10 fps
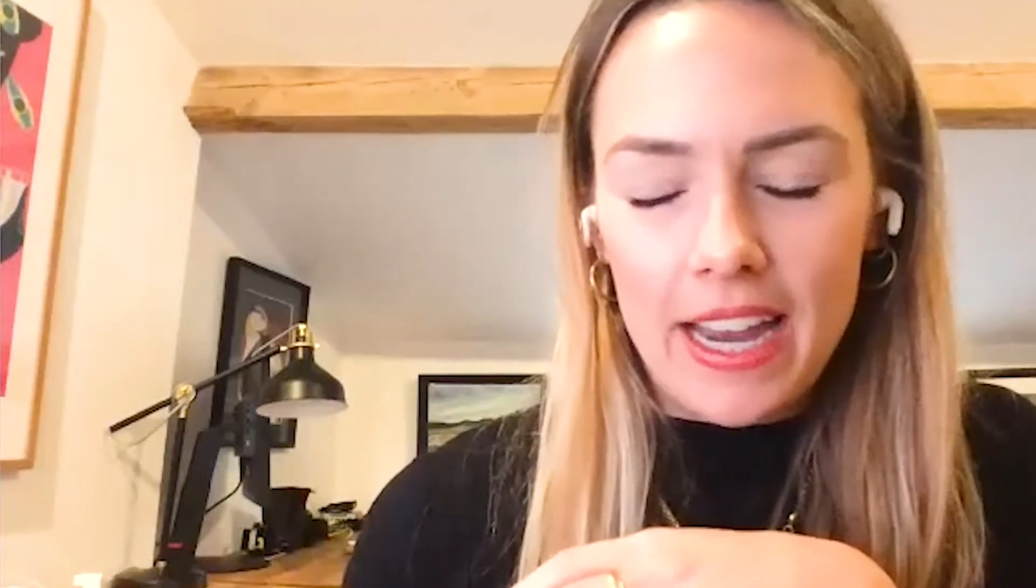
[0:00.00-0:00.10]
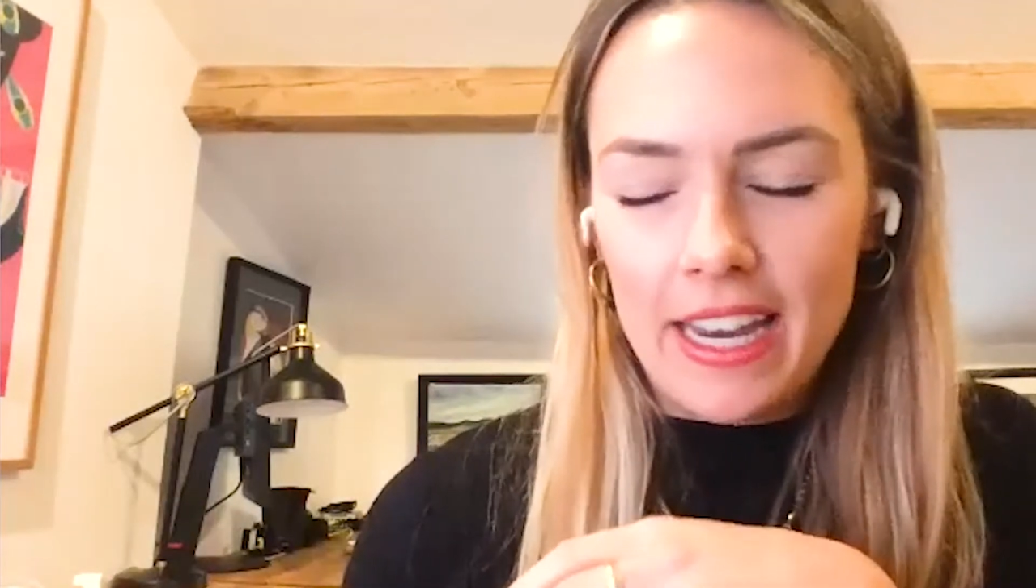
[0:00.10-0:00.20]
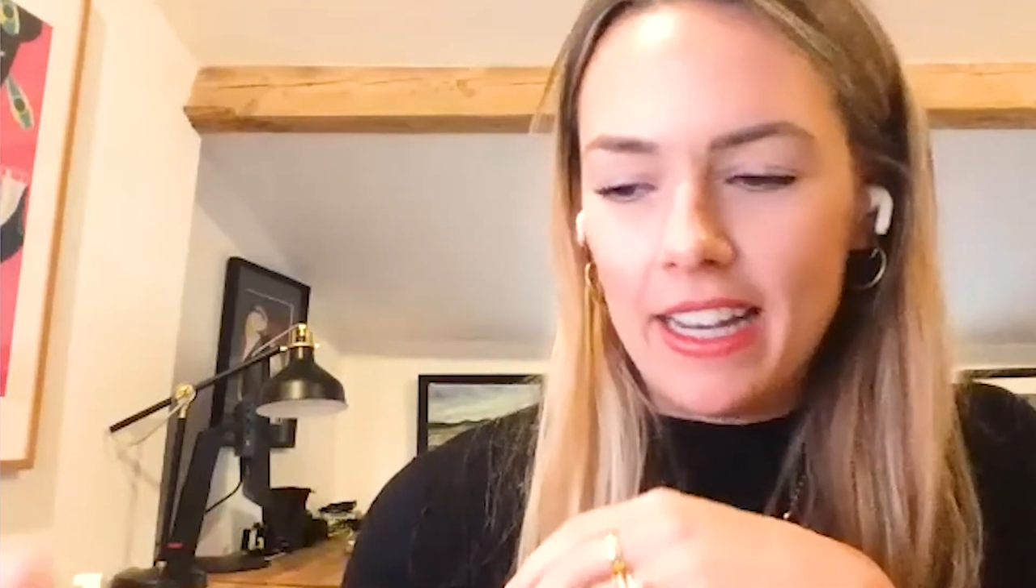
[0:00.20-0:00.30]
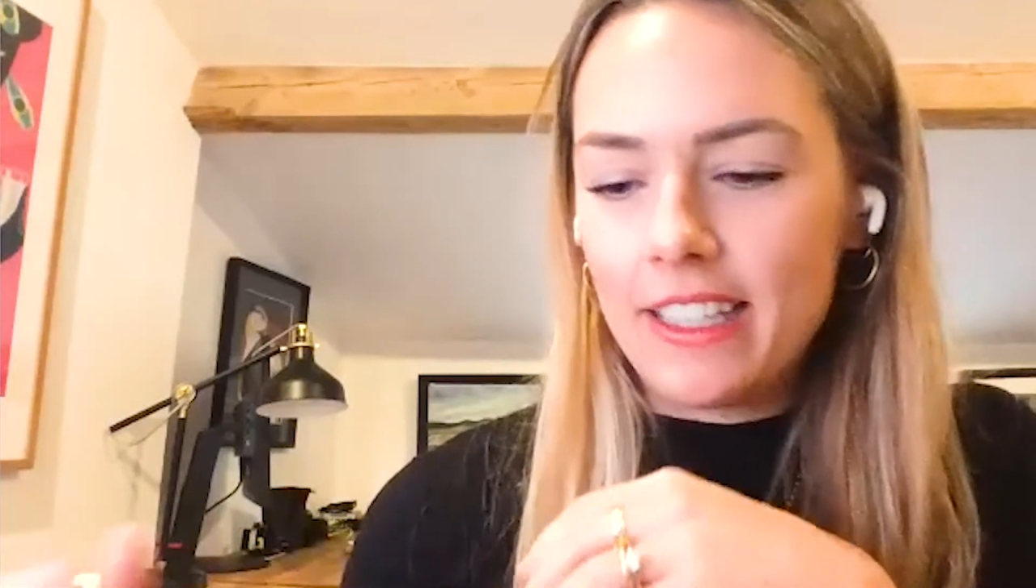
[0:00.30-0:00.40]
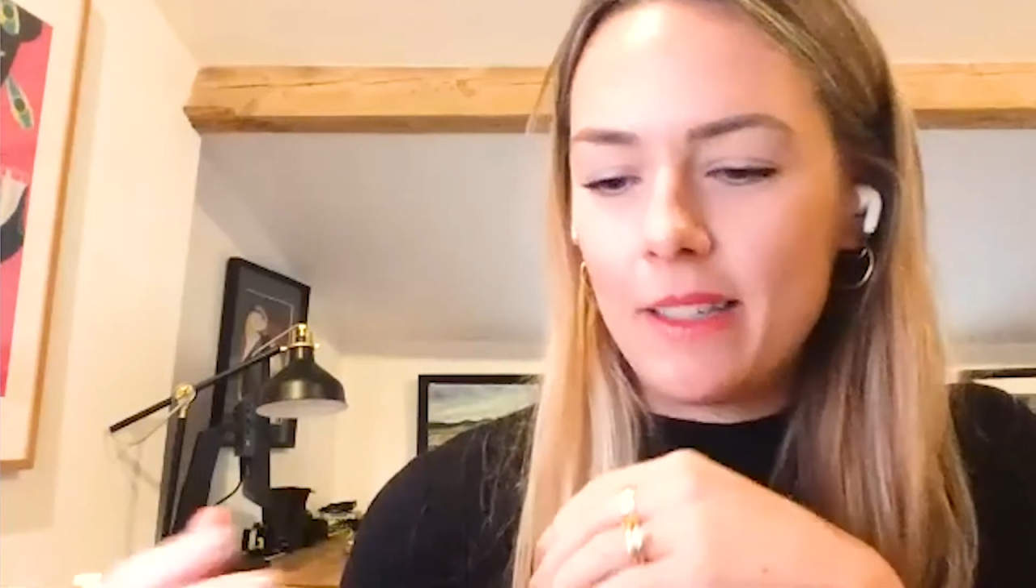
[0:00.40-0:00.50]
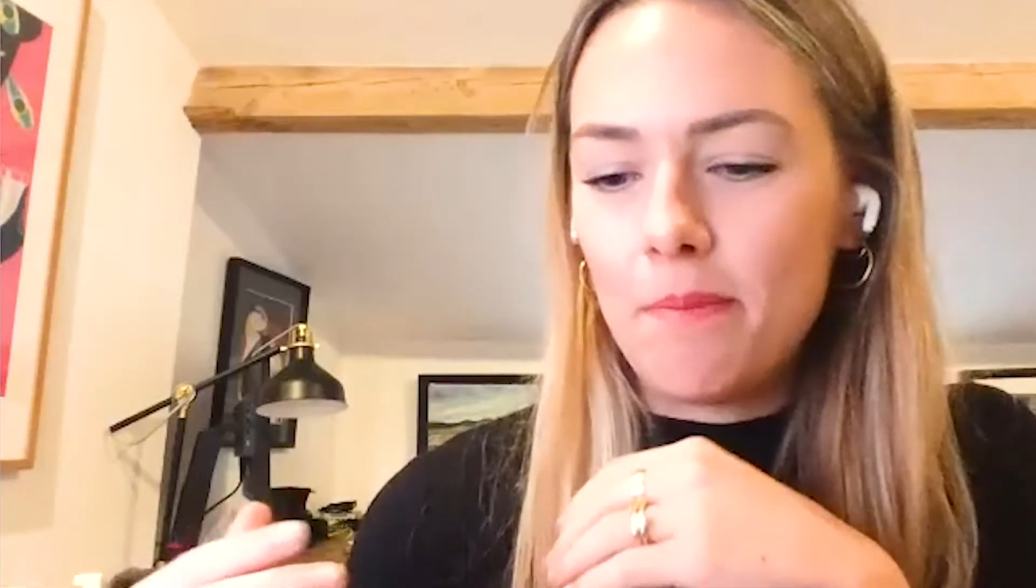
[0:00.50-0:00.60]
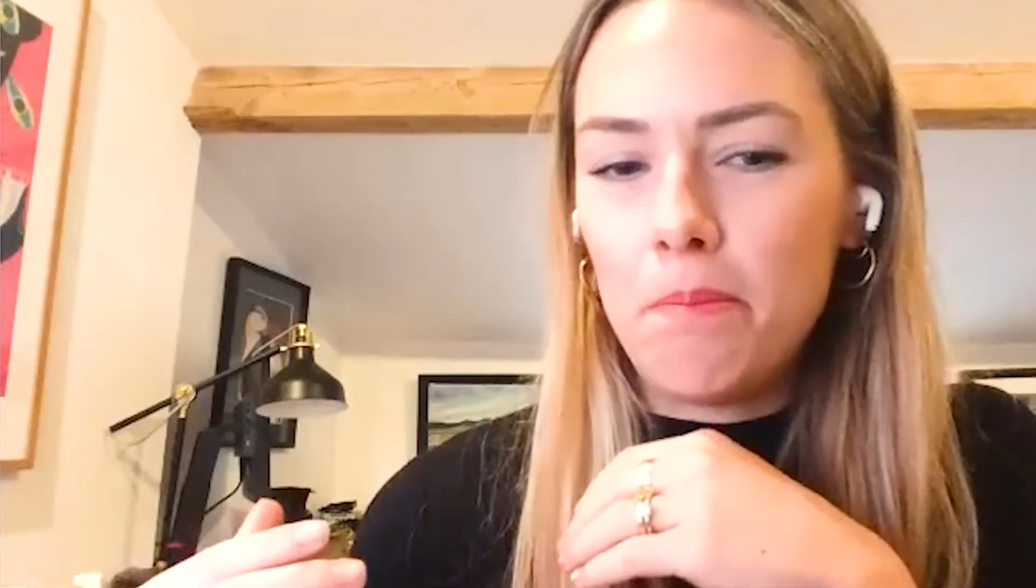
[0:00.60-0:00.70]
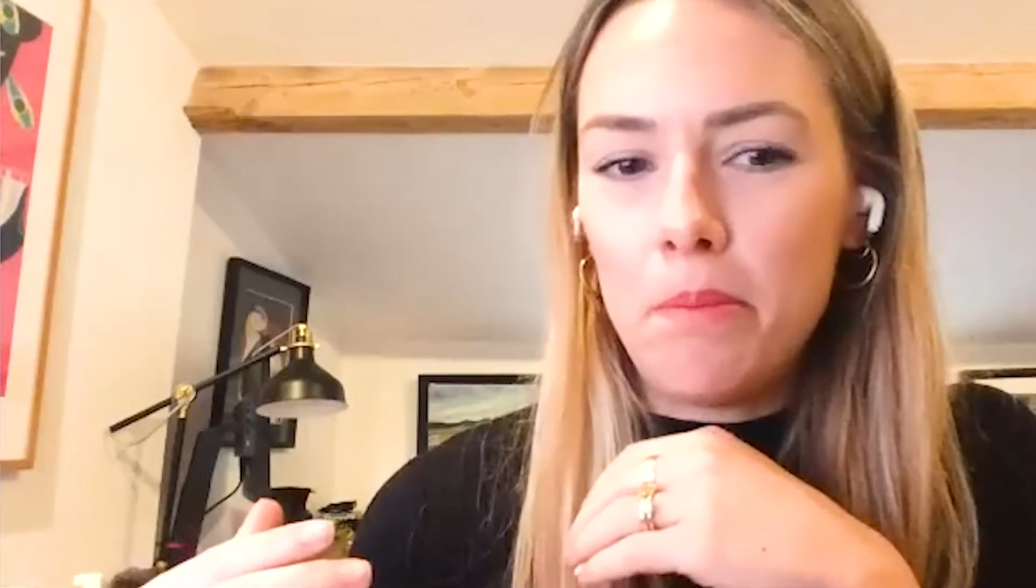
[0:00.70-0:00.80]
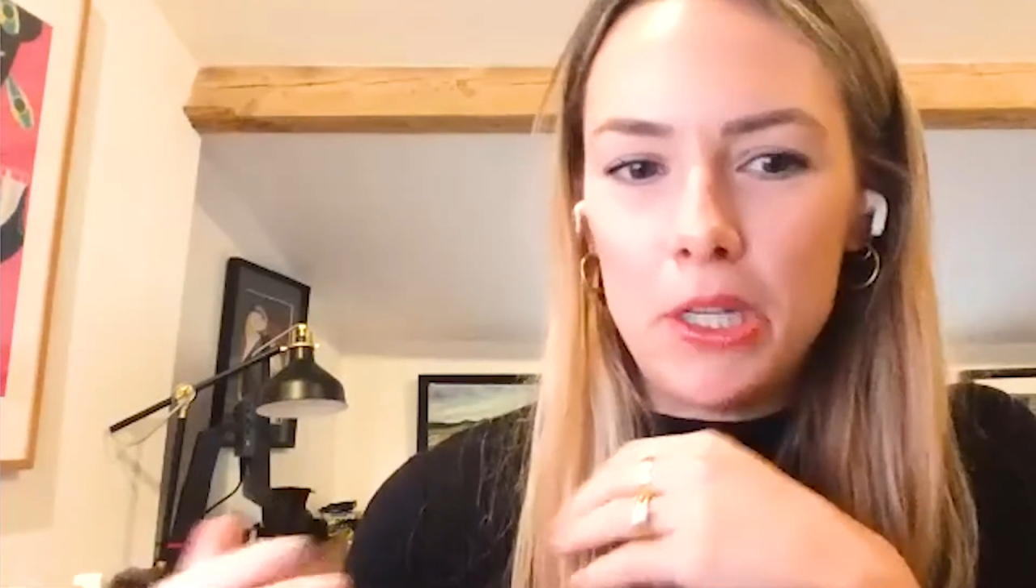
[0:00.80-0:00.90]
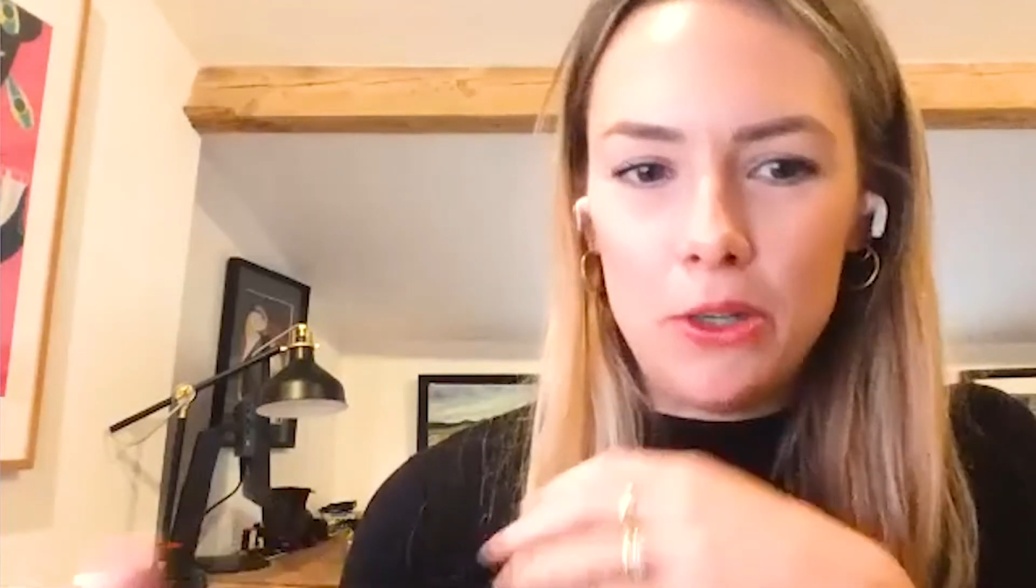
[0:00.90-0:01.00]
and it's
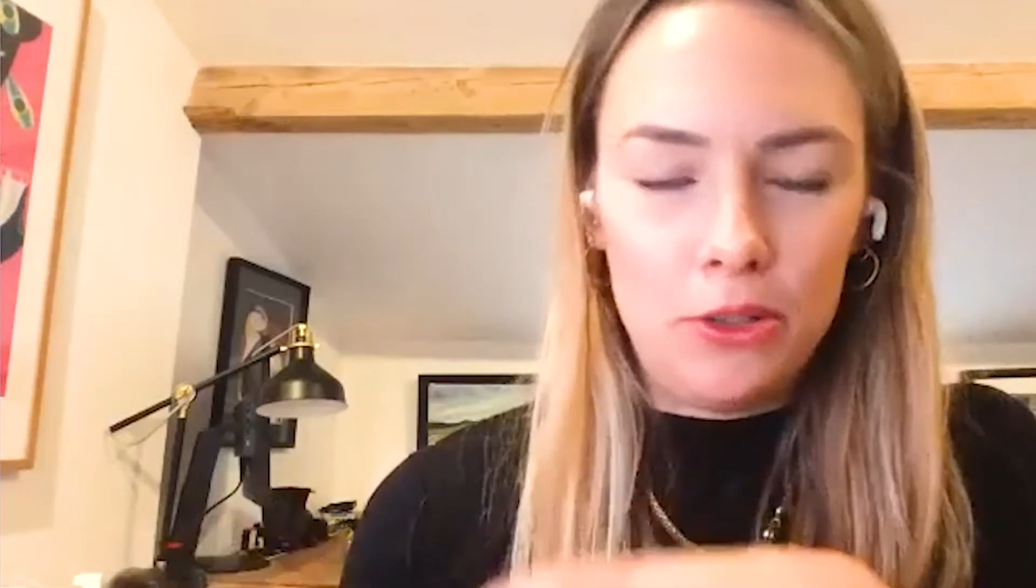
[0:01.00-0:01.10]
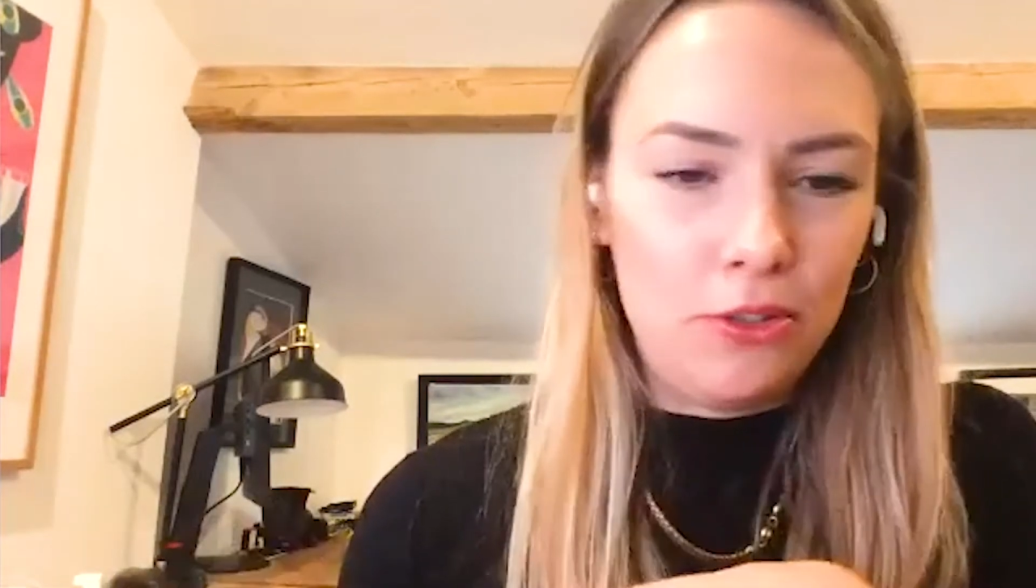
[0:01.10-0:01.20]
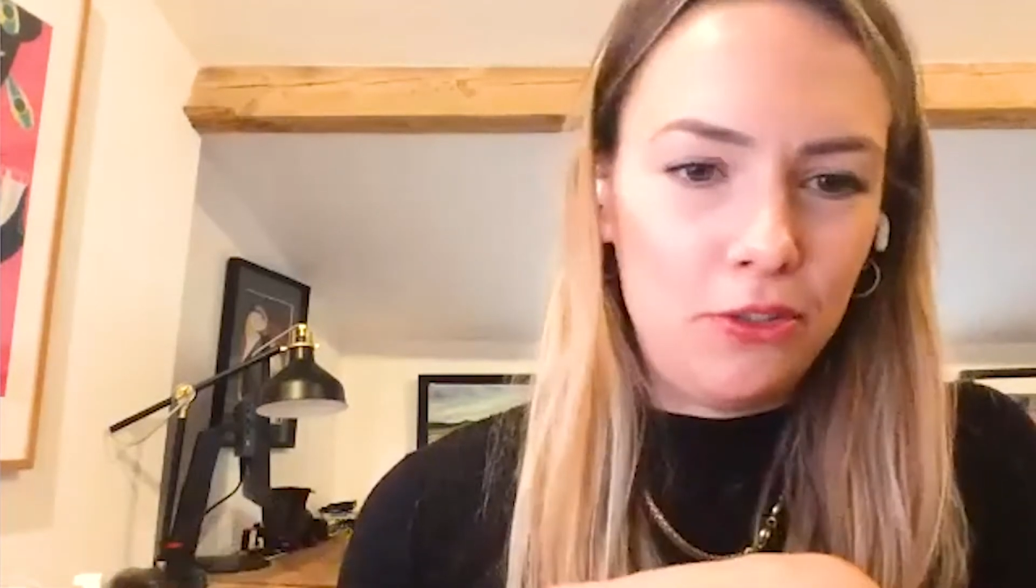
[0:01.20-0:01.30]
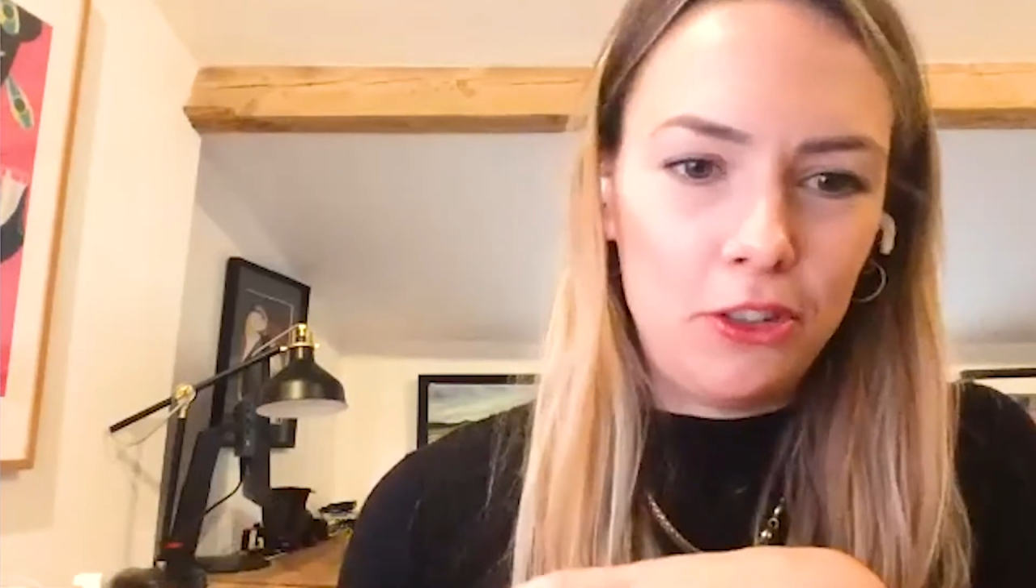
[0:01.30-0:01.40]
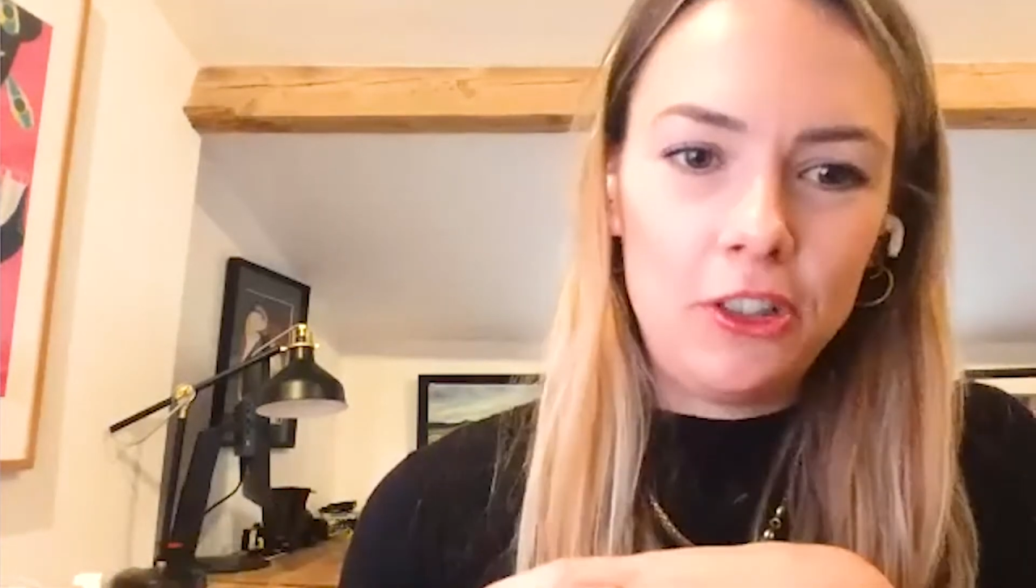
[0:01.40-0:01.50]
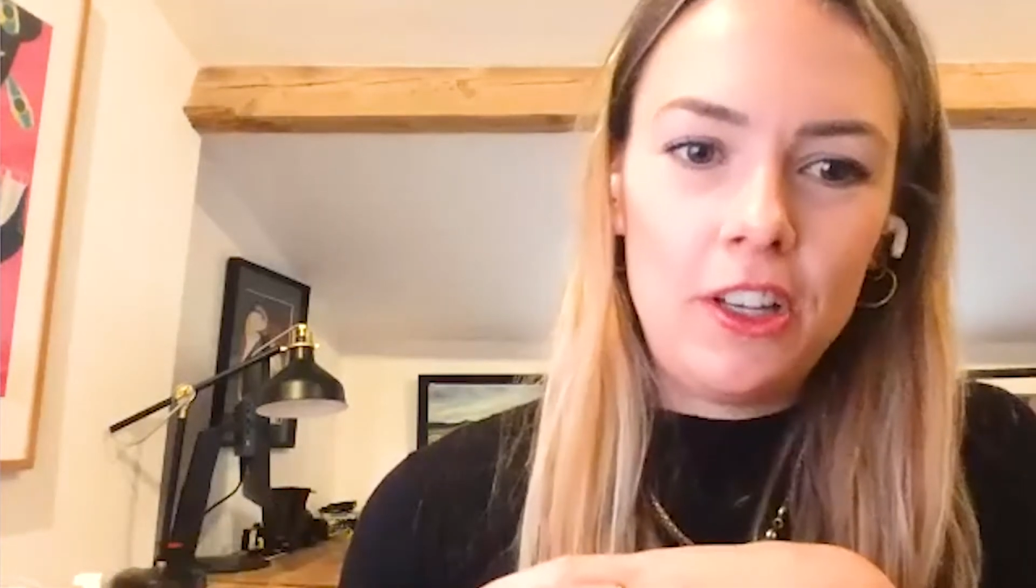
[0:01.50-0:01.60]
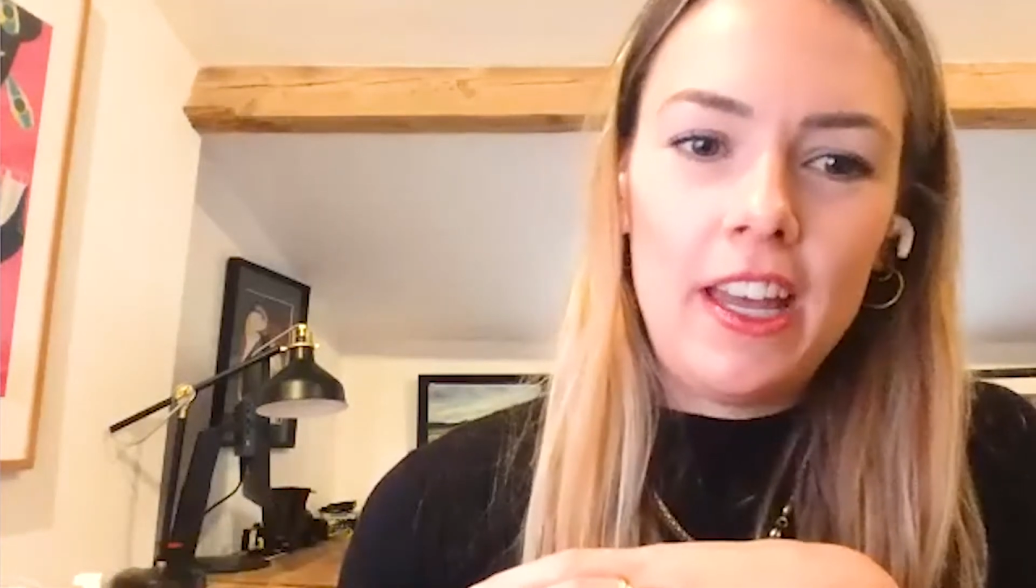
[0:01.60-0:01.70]
beautiful.